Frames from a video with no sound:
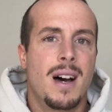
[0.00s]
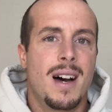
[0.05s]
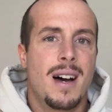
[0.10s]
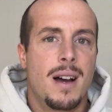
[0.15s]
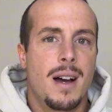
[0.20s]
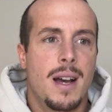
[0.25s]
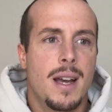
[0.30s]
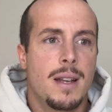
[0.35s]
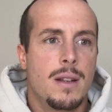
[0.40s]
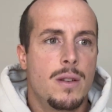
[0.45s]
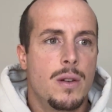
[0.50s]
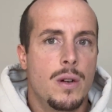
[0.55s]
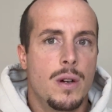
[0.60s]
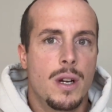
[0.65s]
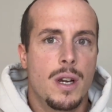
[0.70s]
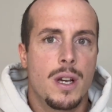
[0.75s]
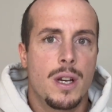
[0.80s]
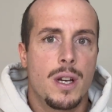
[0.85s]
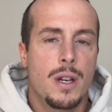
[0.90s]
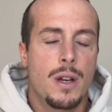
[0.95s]
I took
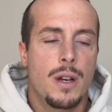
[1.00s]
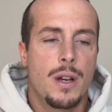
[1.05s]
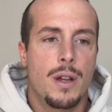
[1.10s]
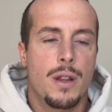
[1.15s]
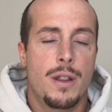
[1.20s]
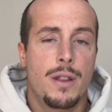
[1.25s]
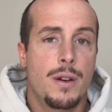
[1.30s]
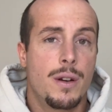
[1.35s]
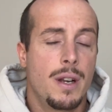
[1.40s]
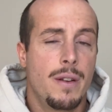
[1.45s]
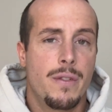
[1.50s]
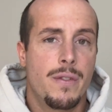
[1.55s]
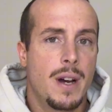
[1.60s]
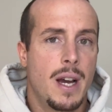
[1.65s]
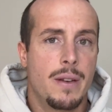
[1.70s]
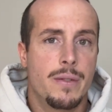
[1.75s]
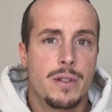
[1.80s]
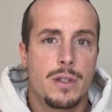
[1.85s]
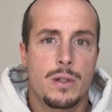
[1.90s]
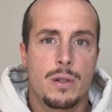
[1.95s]
35
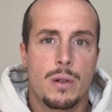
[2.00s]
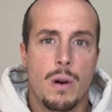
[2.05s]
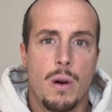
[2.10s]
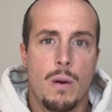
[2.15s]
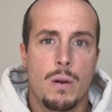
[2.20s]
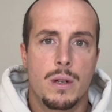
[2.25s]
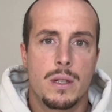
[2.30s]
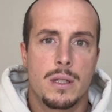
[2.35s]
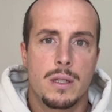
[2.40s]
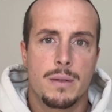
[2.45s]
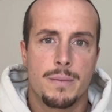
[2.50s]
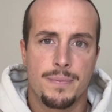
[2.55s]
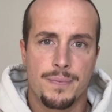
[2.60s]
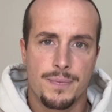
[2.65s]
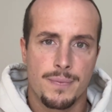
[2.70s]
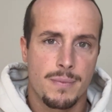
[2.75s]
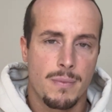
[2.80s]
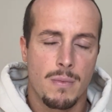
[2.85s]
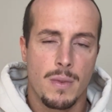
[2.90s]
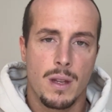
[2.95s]
strokes
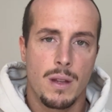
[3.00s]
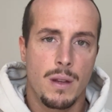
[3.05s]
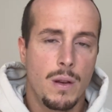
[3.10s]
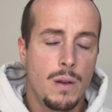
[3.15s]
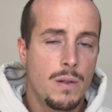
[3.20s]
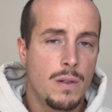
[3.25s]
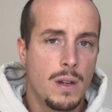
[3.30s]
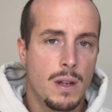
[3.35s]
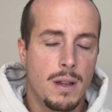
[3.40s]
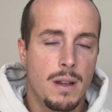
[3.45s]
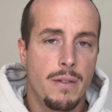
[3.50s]
using the